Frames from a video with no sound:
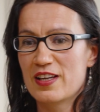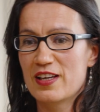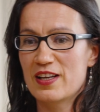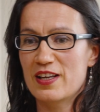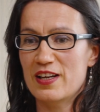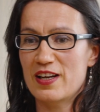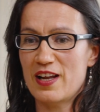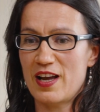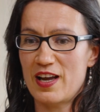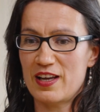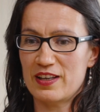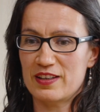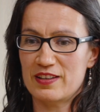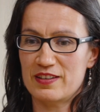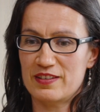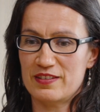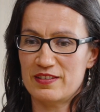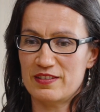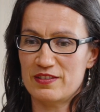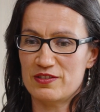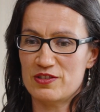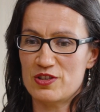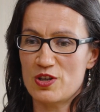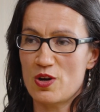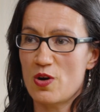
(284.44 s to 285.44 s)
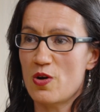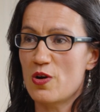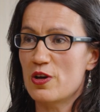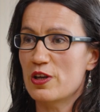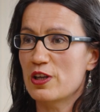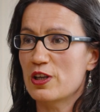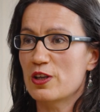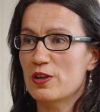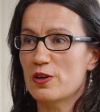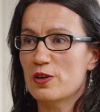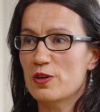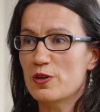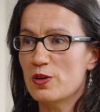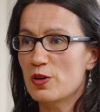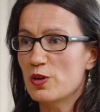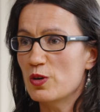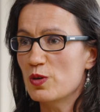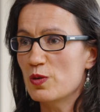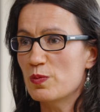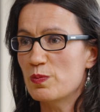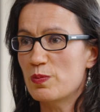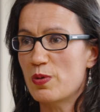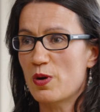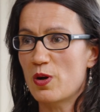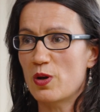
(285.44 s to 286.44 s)
like joining a
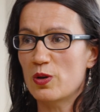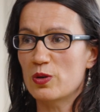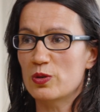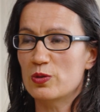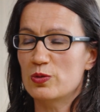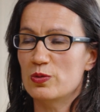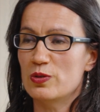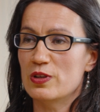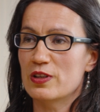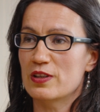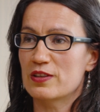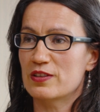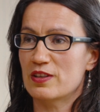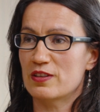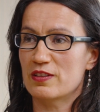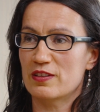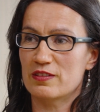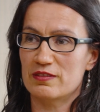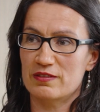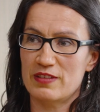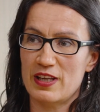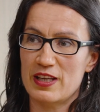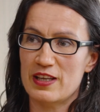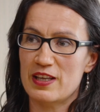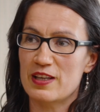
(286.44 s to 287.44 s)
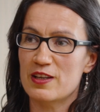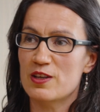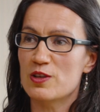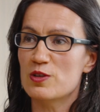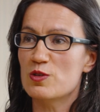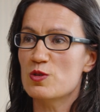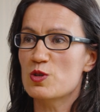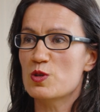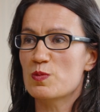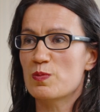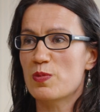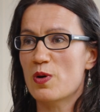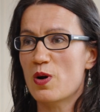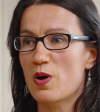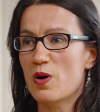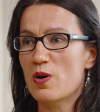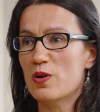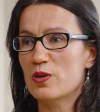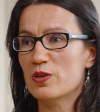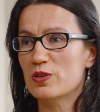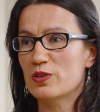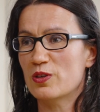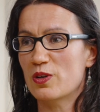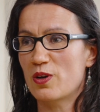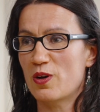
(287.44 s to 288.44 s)
group or taking a new
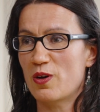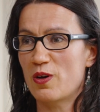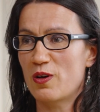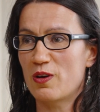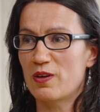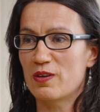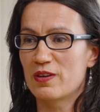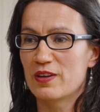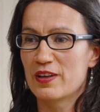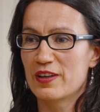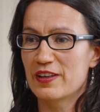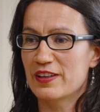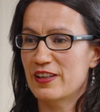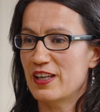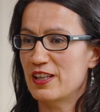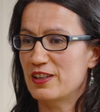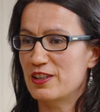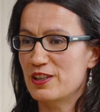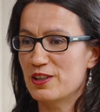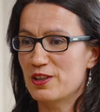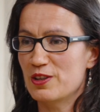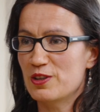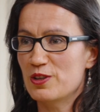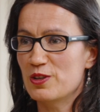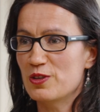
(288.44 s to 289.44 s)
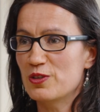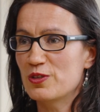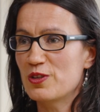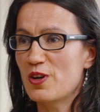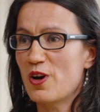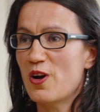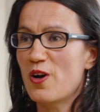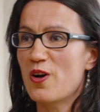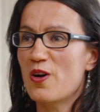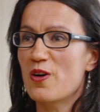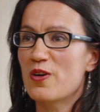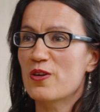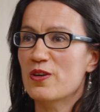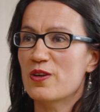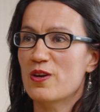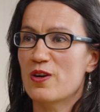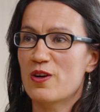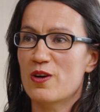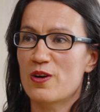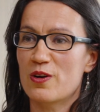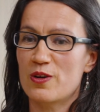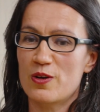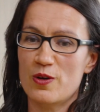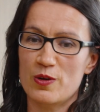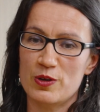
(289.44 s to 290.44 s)
sport or getting a new dog
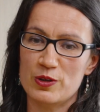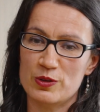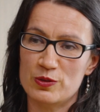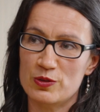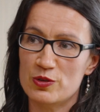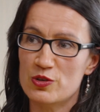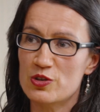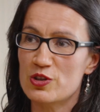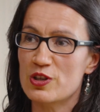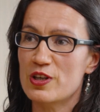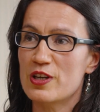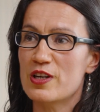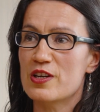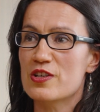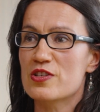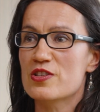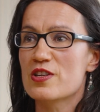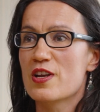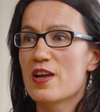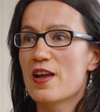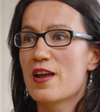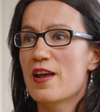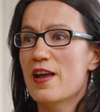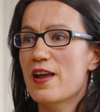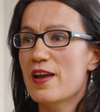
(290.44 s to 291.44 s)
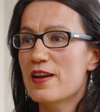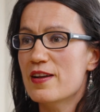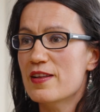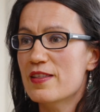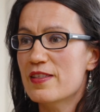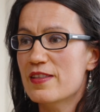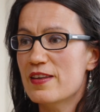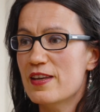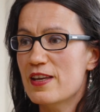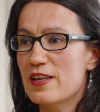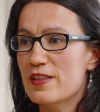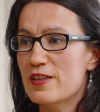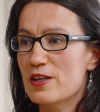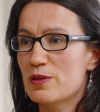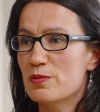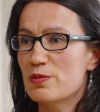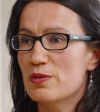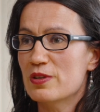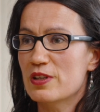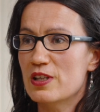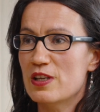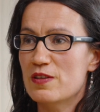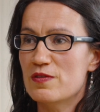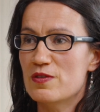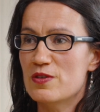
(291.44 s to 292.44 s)
or going to church, anything that will
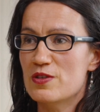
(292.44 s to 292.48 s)
give